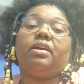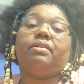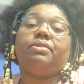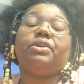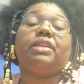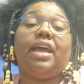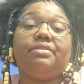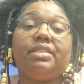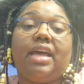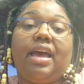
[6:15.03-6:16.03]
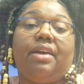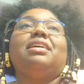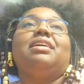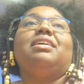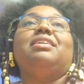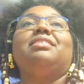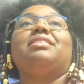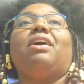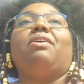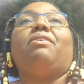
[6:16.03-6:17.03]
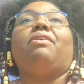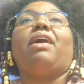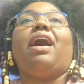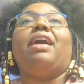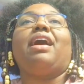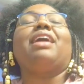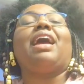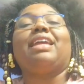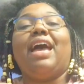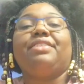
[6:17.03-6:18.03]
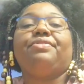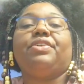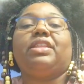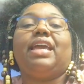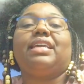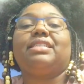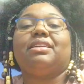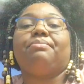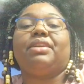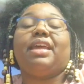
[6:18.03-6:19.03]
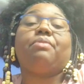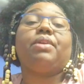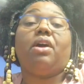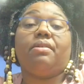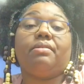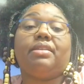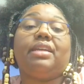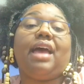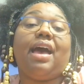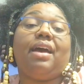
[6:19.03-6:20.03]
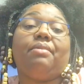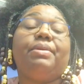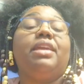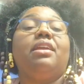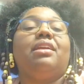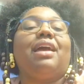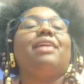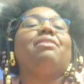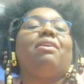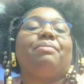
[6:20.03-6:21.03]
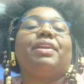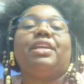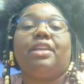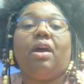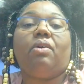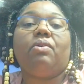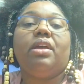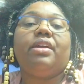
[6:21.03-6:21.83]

your lifestyle. So I kind of feel like it's something that we kind of already know.